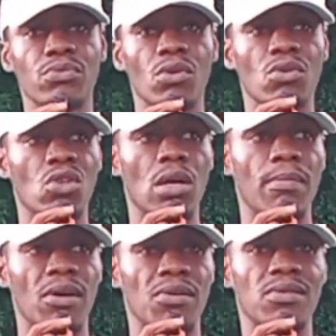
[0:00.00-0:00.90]
we talk
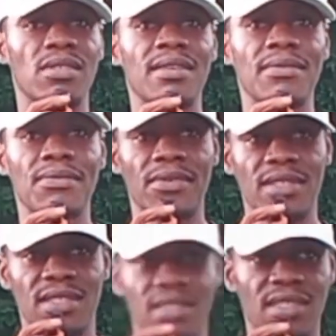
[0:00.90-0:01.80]
about
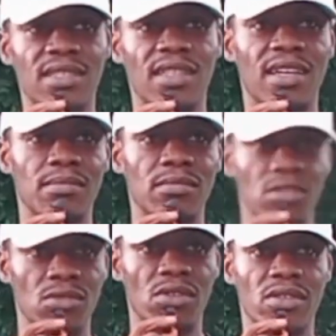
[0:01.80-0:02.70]
investing and
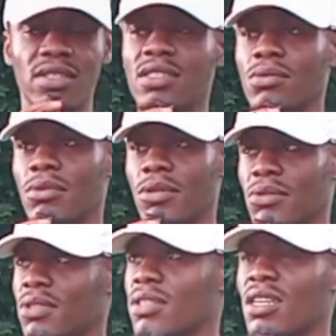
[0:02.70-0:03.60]
creating wealth.